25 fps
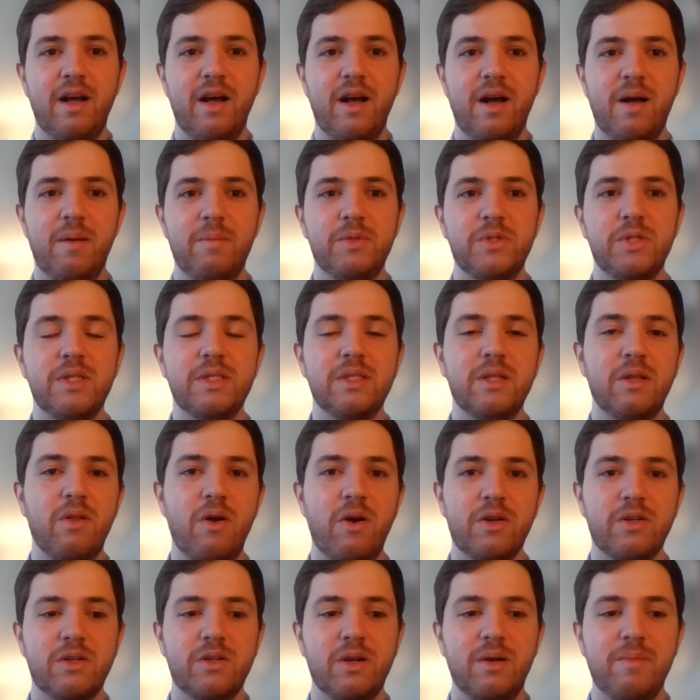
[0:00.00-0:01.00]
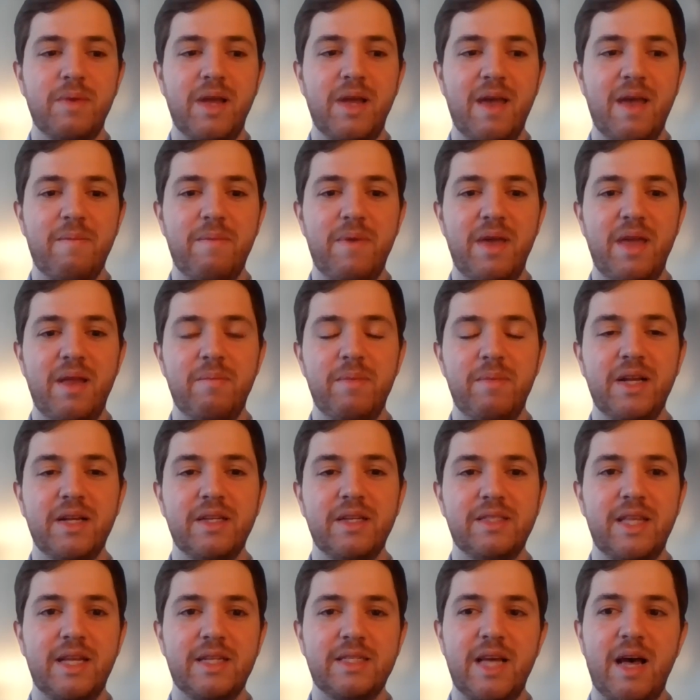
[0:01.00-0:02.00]
So this is a long-term campaign
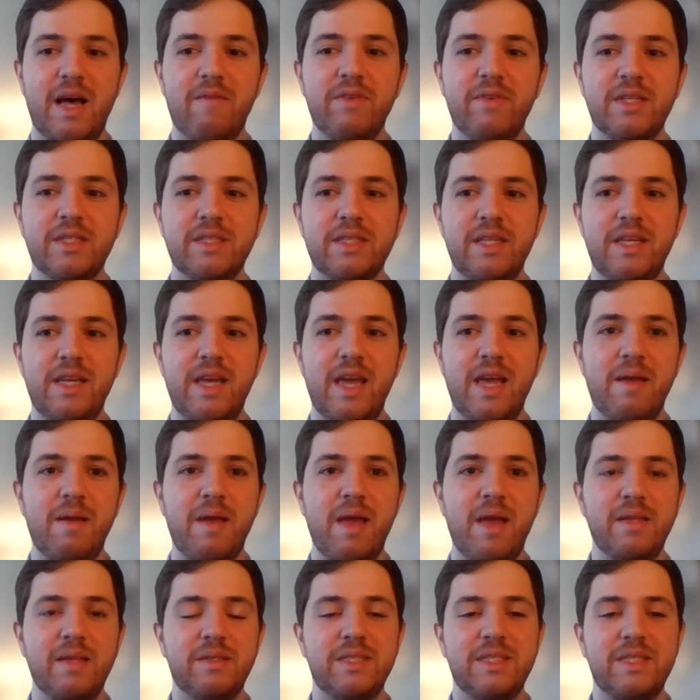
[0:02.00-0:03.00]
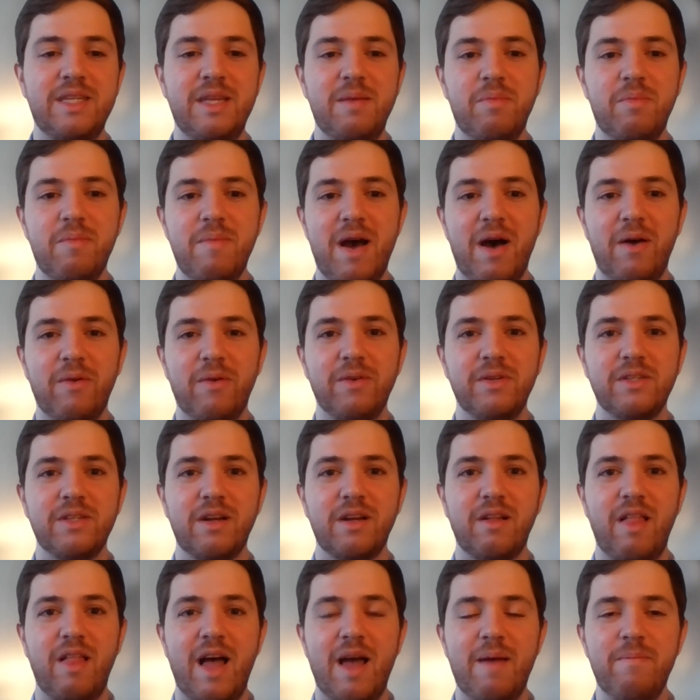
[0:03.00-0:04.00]
because that's obviously a steep mountain
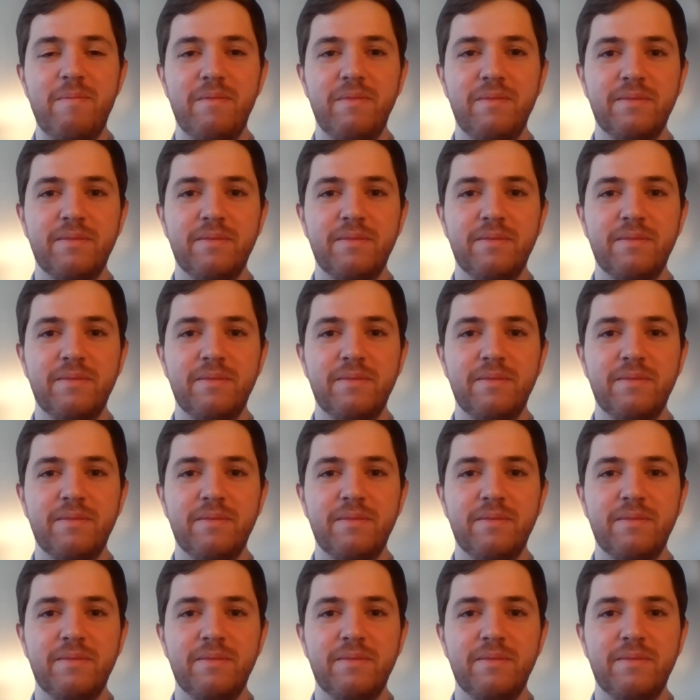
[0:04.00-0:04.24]
to climb.